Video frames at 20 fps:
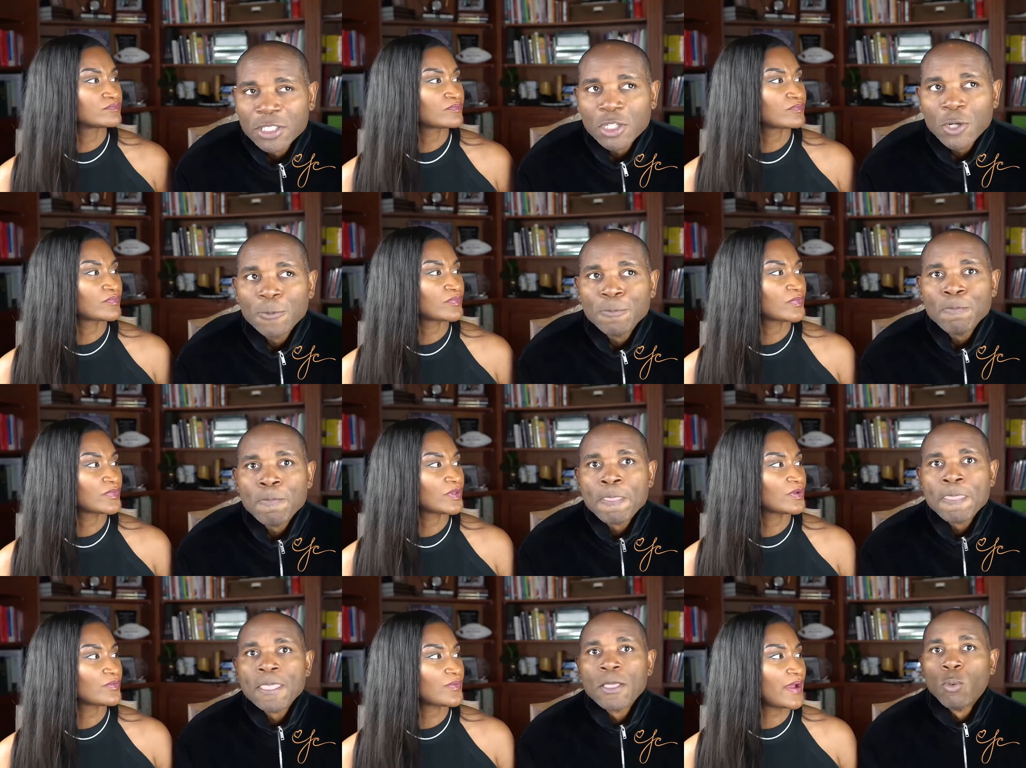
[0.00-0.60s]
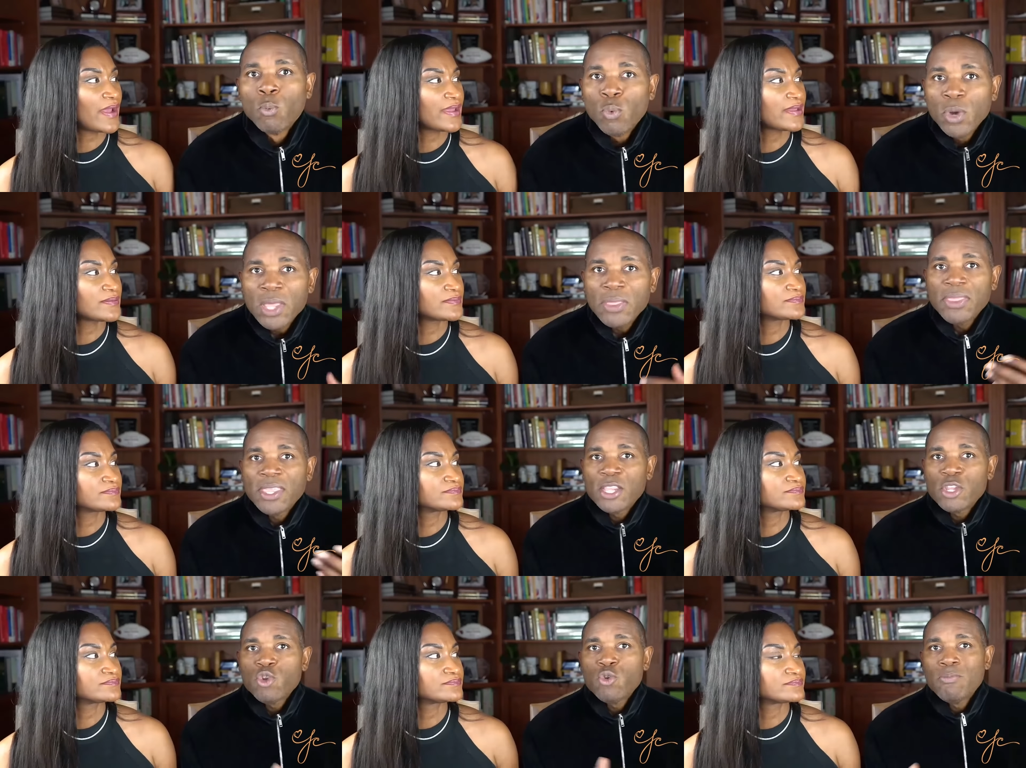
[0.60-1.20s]
Speaker 1: So
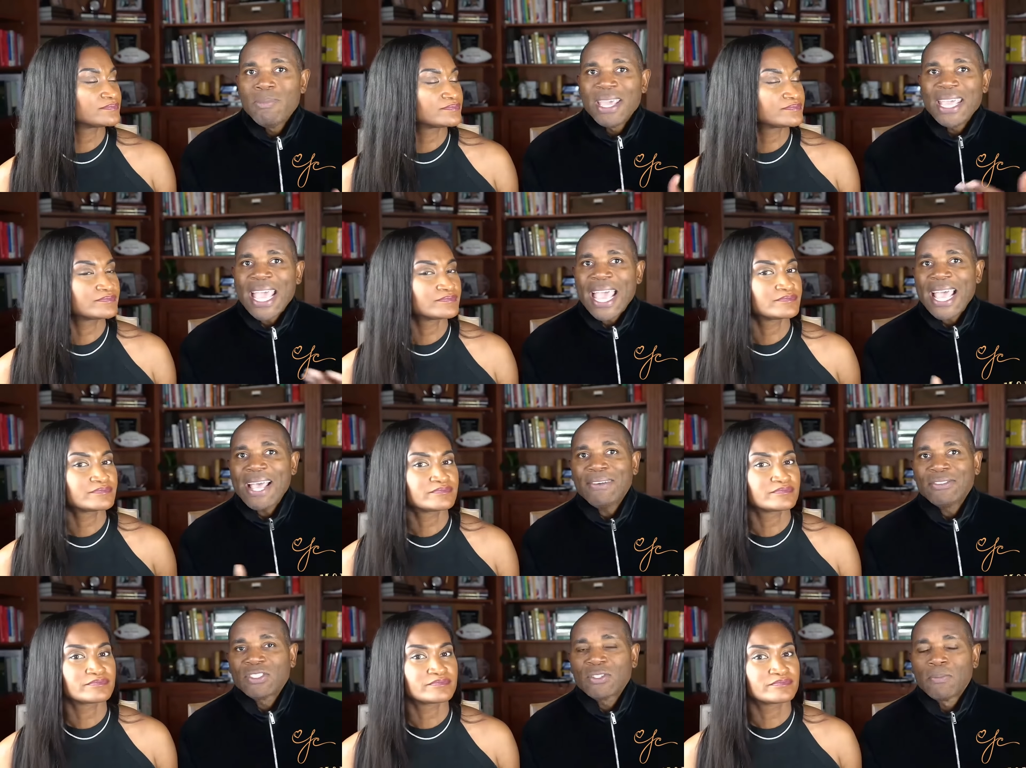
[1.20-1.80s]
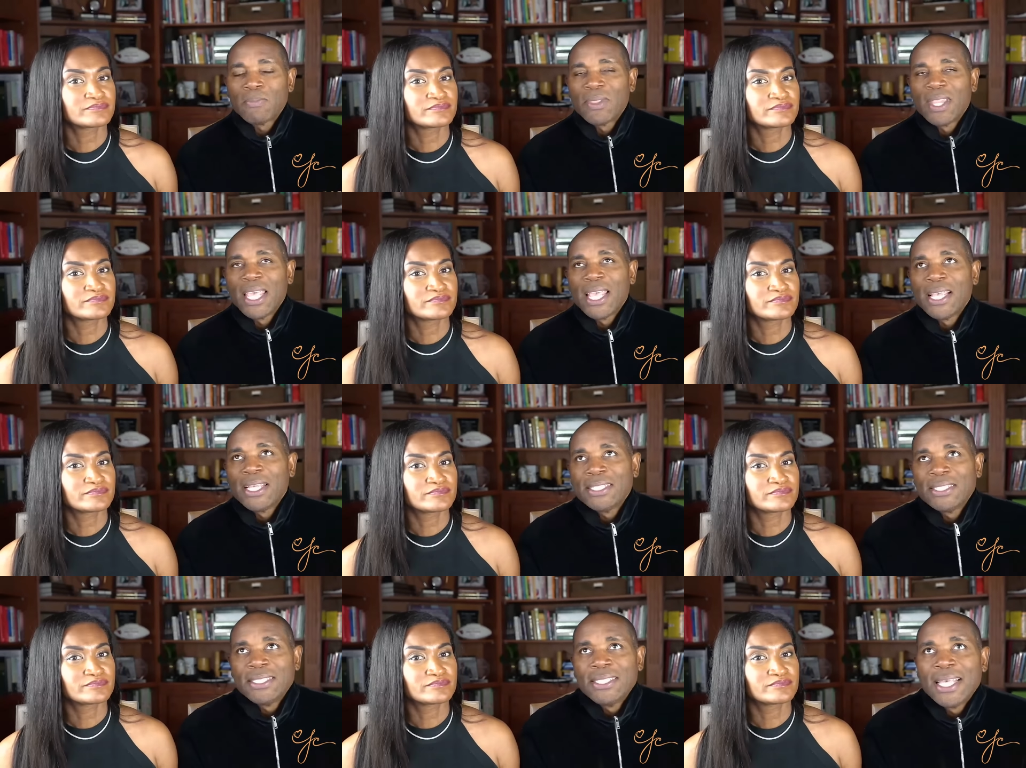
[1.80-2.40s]
with it, you may have some
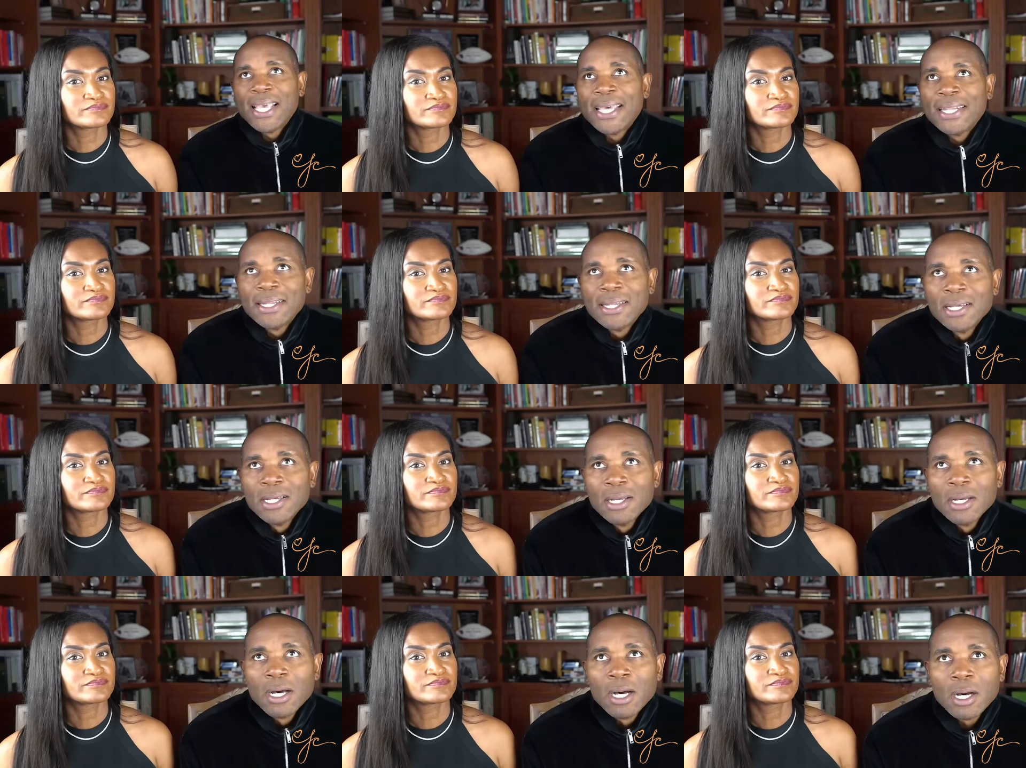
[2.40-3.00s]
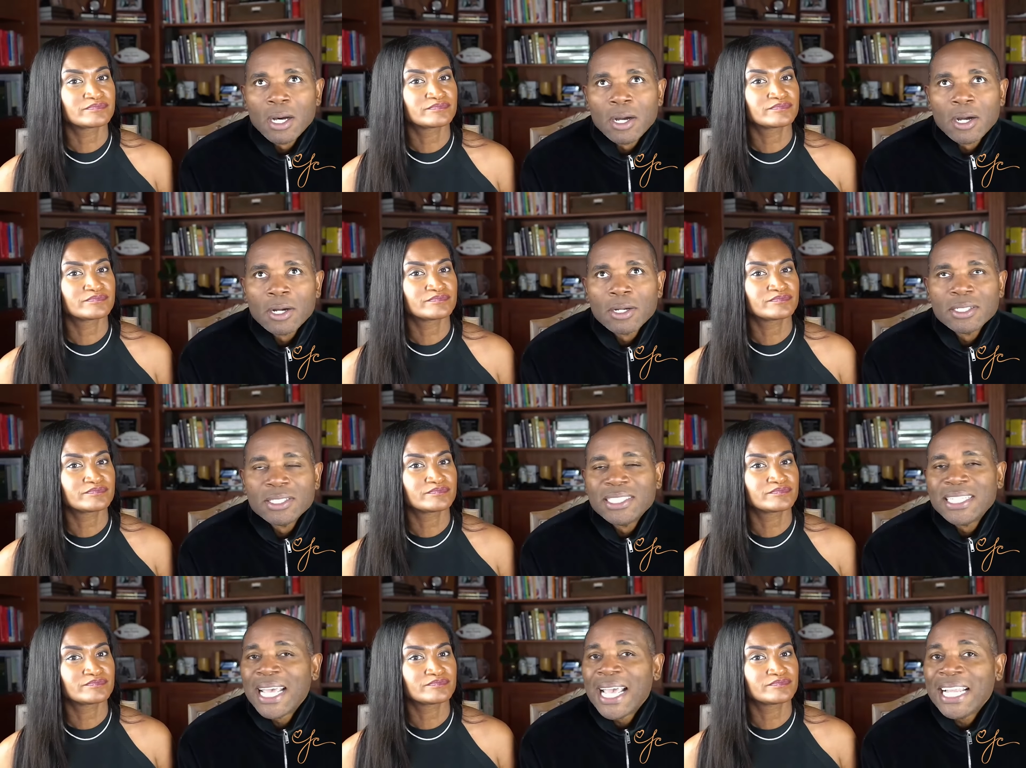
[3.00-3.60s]
things that
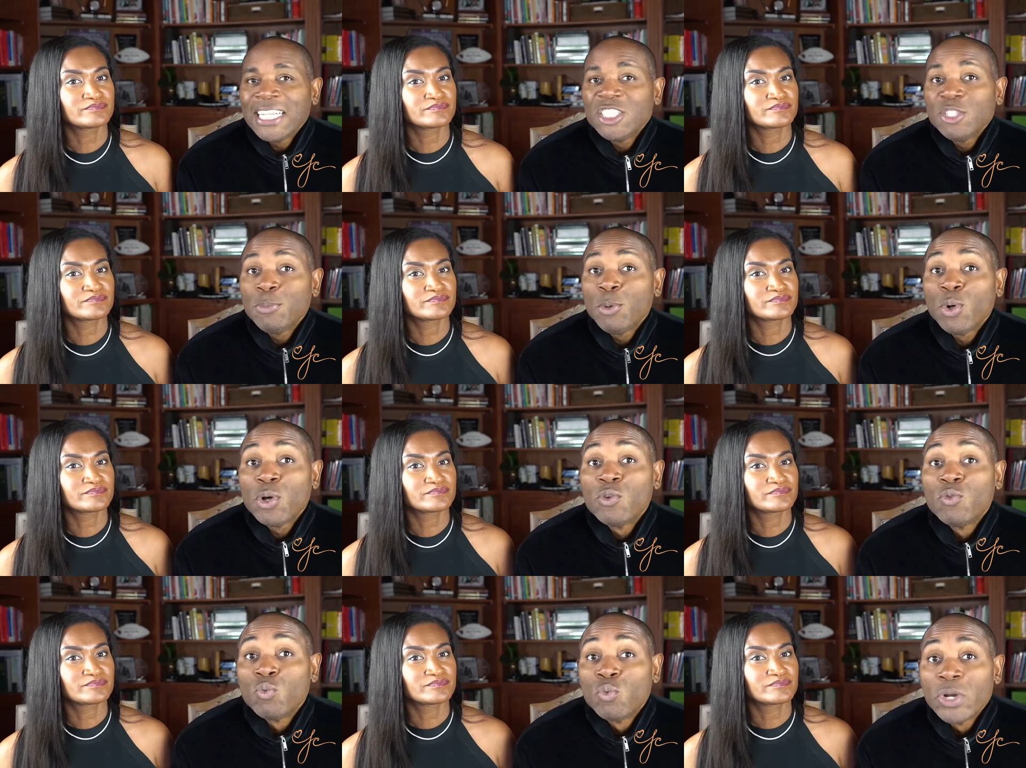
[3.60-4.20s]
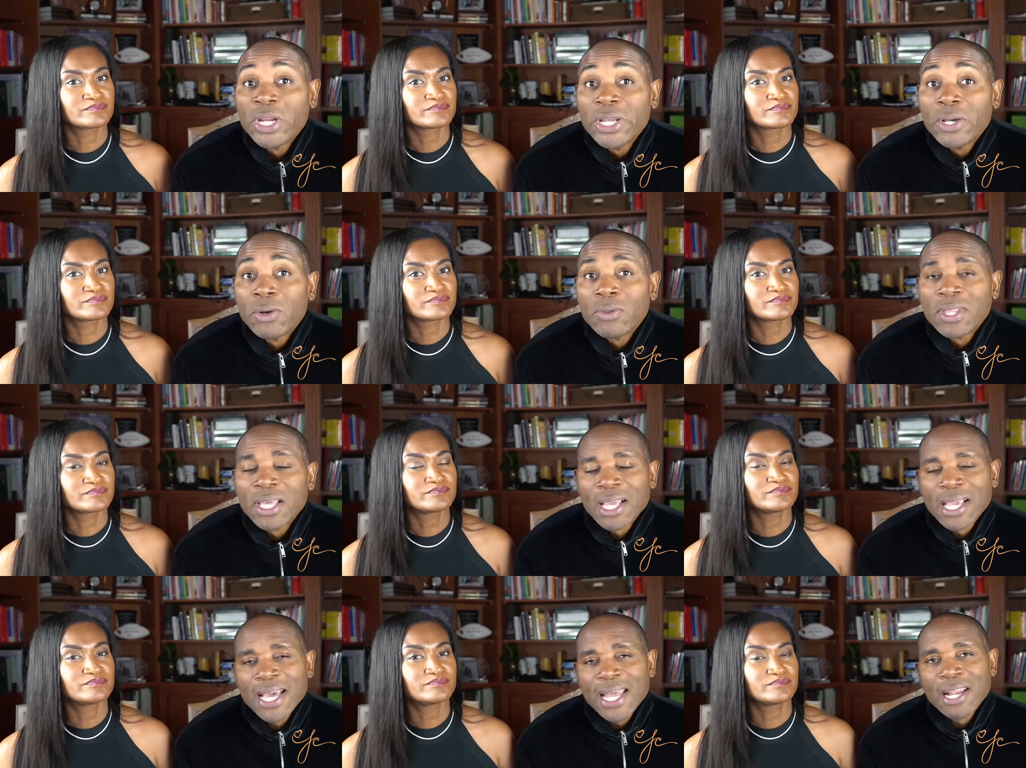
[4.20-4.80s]
are tangible and
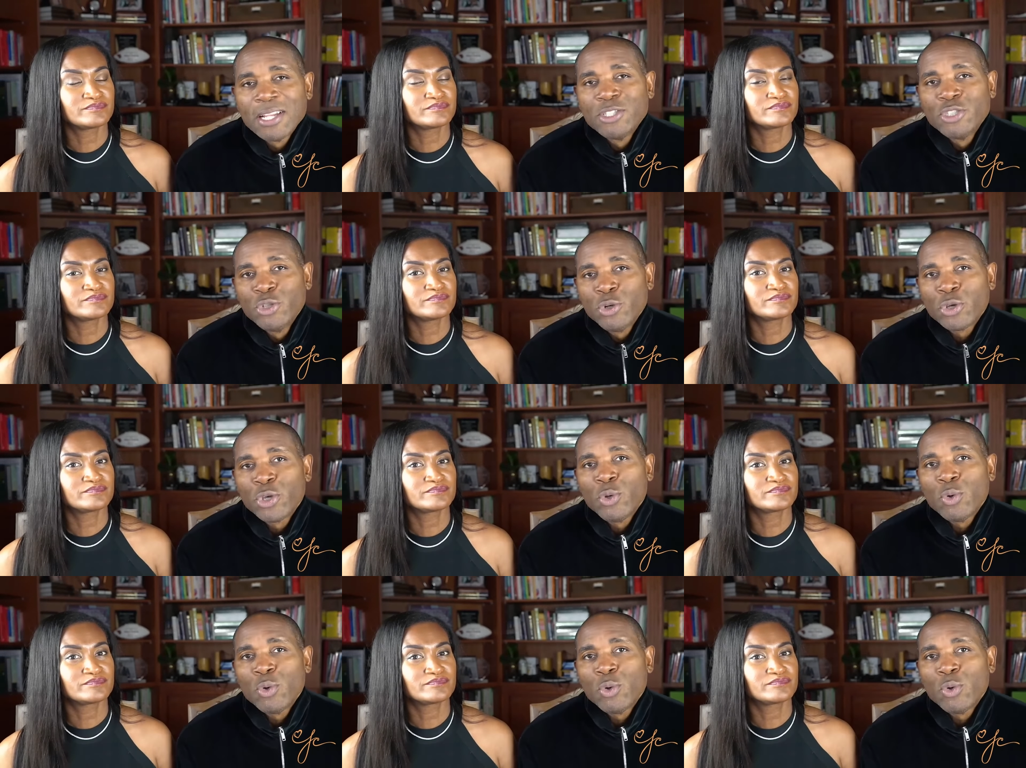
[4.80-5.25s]
real that kind of mm-hmm.